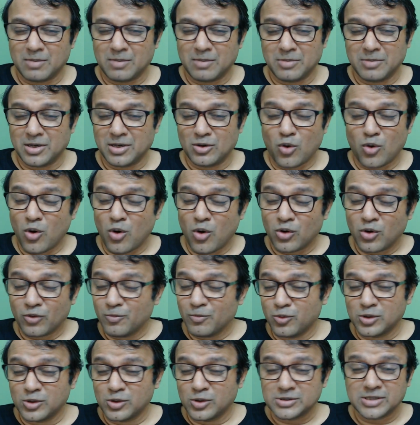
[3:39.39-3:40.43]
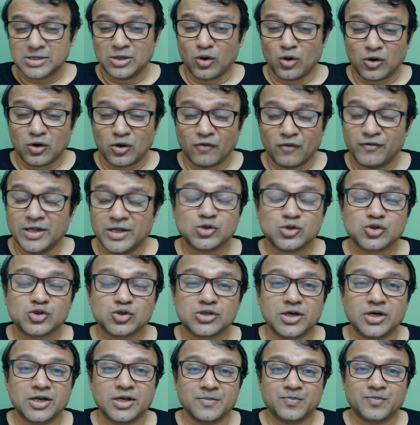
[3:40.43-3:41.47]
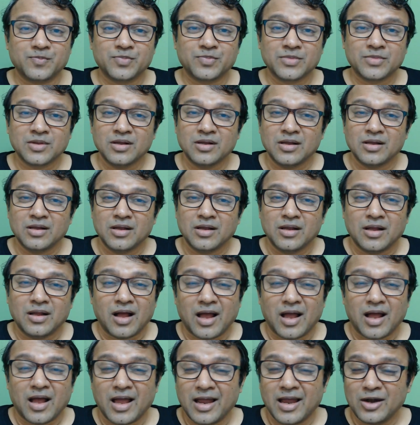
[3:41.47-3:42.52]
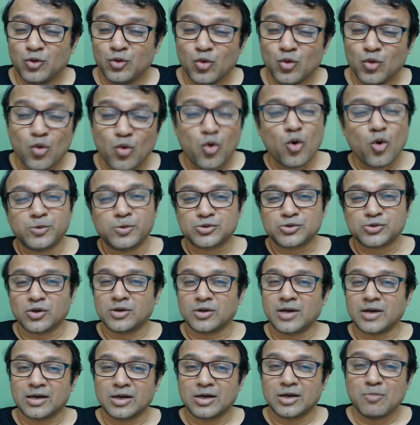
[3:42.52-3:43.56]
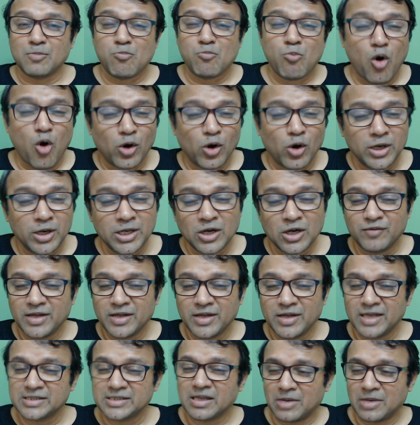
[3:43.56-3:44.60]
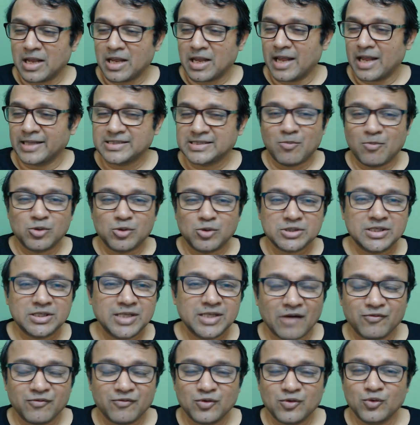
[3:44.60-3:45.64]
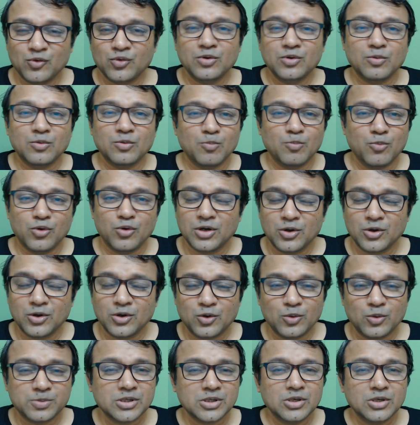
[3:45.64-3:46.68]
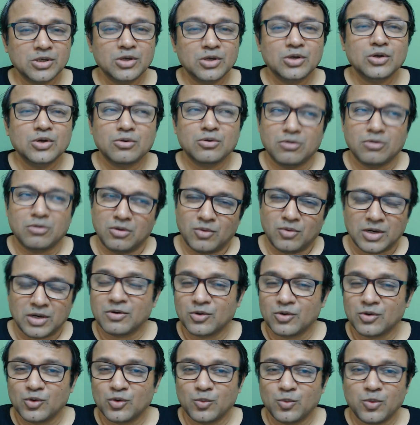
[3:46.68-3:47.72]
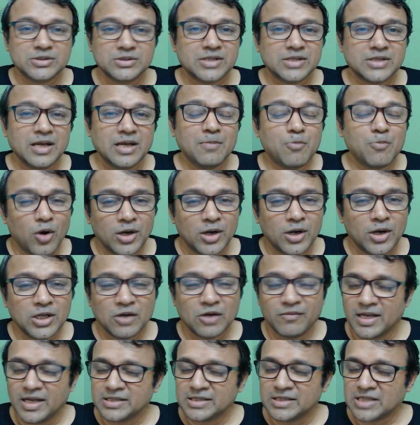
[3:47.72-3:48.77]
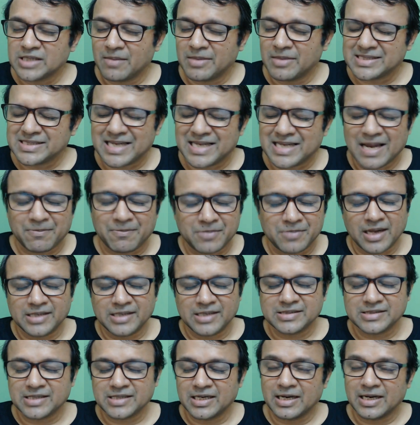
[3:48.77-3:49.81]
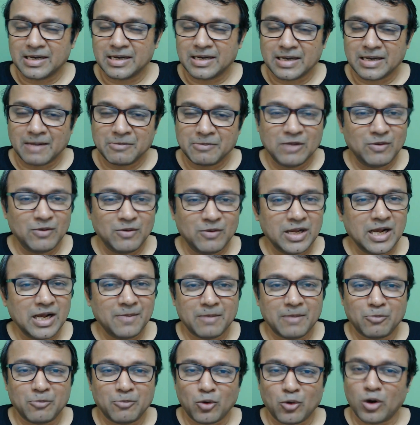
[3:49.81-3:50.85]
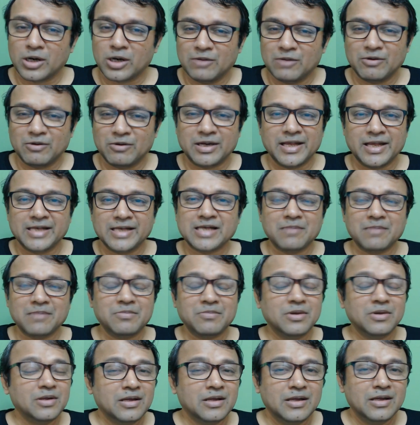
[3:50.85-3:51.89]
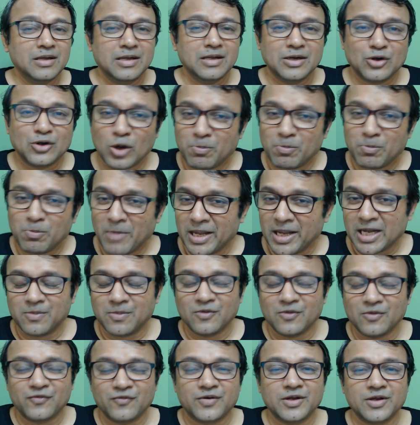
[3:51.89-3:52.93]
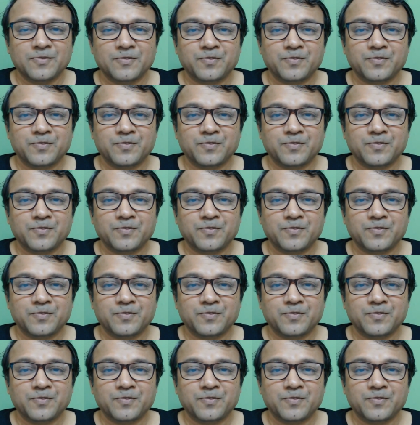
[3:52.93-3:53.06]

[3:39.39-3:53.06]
I mean, a lot of books and a lot of things to study. I had no hopes on that. Morning of the exam, the exam was in the afternoon, both groups or whatever group was there. Morning of the exam, I slept. I said that I'm giving up. I'm not giving the exam. Not my cup of tea.